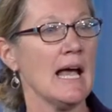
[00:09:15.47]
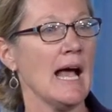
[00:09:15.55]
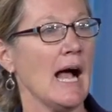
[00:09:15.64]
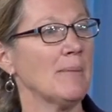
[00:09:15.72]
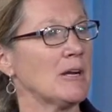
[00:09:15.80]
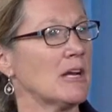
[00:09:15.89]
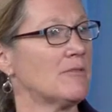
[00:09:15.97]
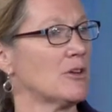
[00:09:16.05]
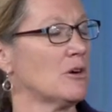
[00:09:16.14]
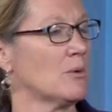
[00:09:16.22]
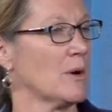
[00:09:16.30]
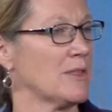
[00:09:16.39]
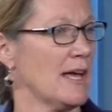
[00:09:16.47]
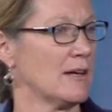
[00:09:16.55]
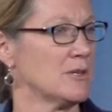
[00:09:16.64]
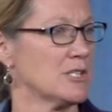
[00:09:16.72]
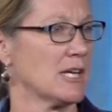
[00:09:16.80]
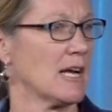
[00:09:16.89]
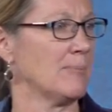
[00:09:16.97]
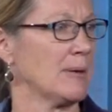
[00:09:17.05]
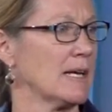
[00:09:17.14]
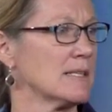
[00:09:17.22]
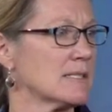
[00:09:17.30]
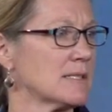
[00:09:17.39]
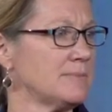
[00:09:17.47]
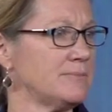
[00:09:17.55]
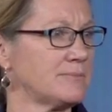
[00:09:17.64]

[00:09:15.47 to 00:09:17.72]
How many of you are with energy companies?